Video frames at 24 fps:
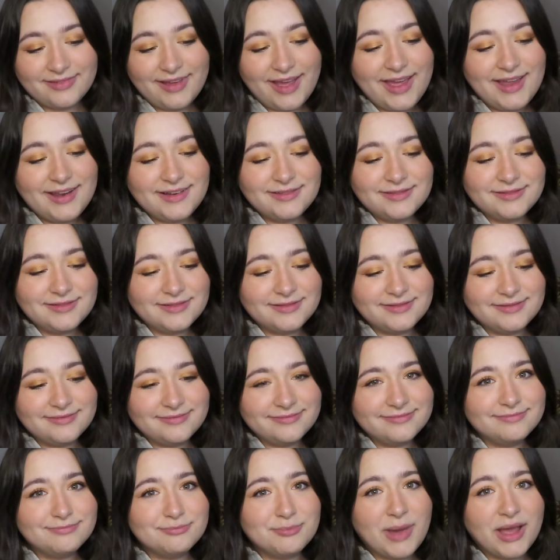And
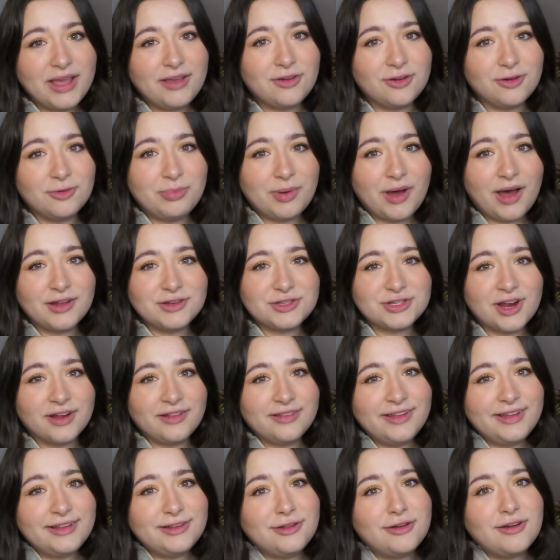Michael bought
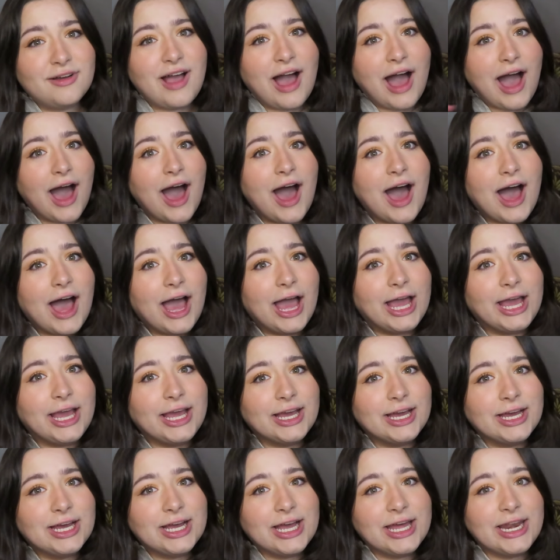Charlie a little
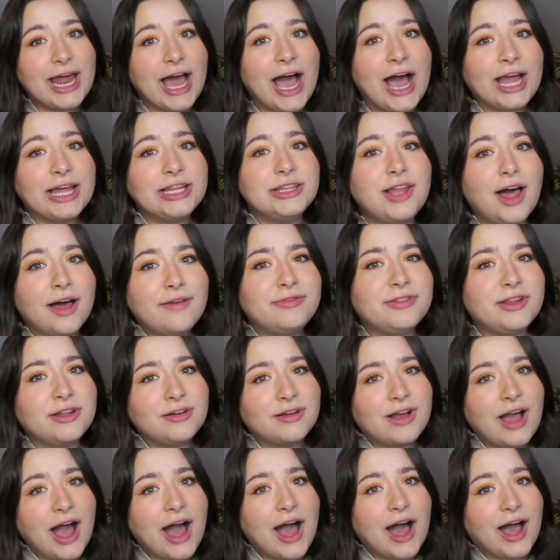guy, and I love
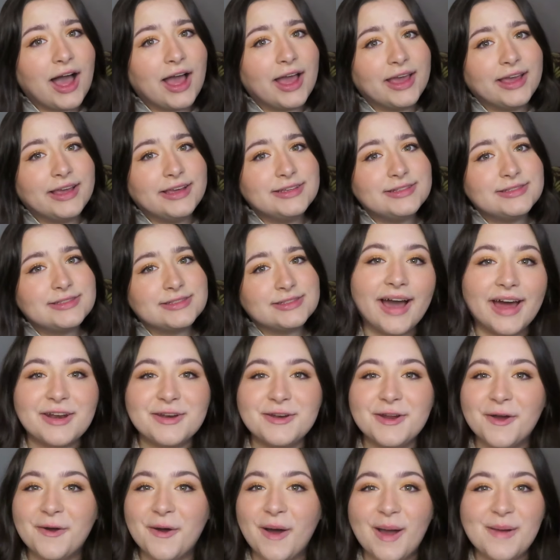little guys. I
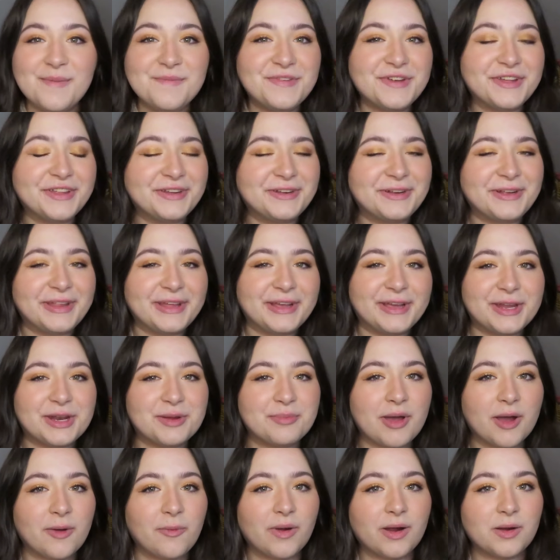don't know, I'm feeling really good
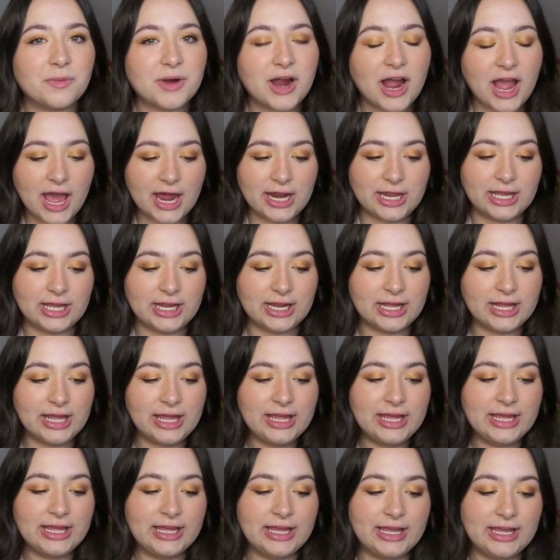about where we're heading
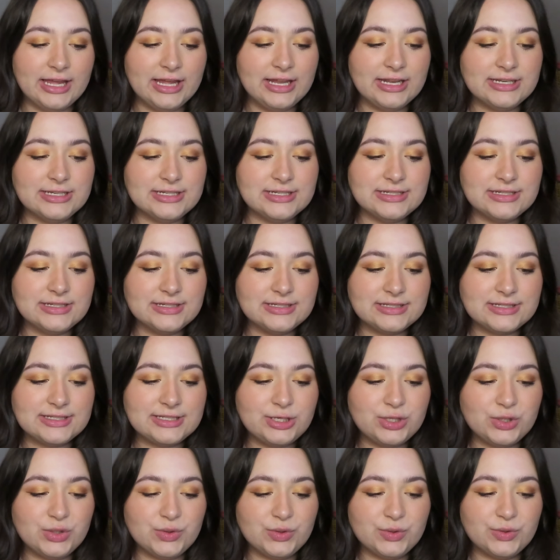
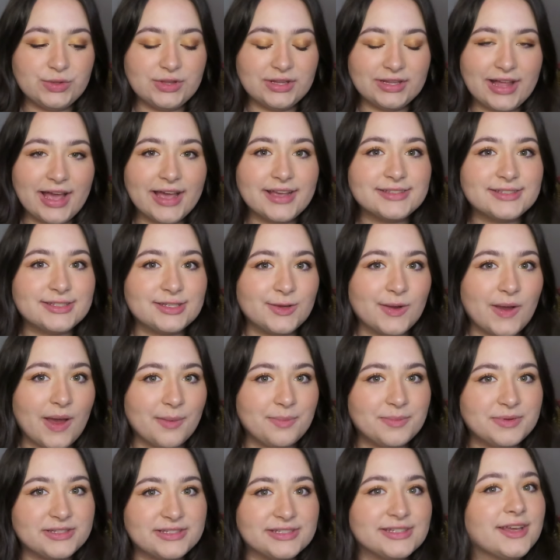into the last two
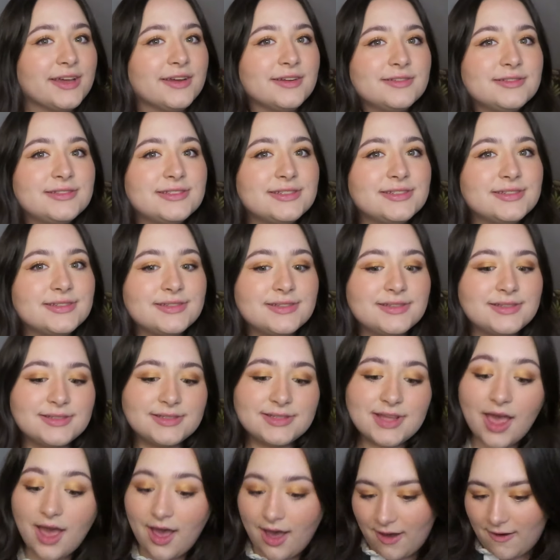episodes.
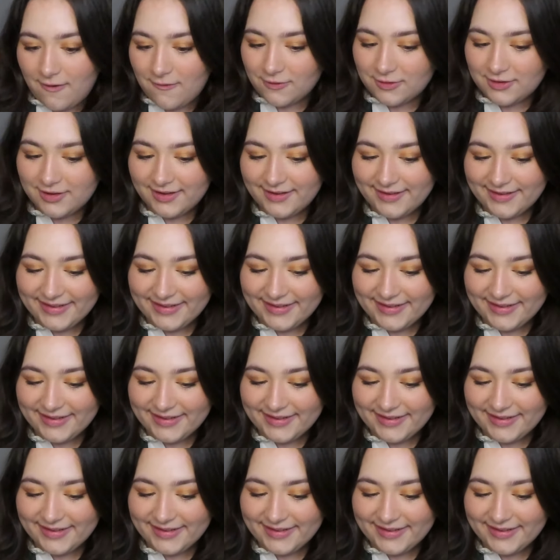So,